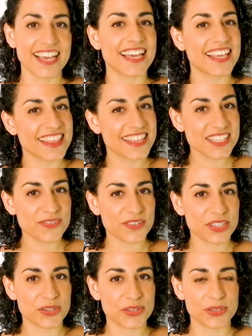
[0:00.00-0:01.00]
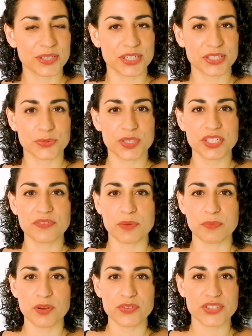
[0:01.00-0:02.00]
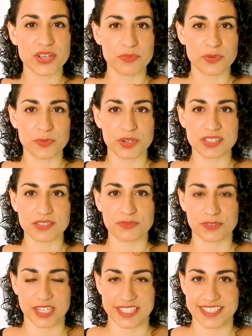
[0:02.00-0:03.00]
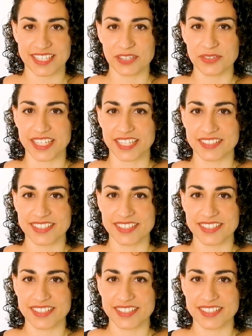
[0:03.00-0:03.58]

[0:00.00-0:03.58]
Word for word: In this video, you'll learn twenty of the most common words and phrases in Greek.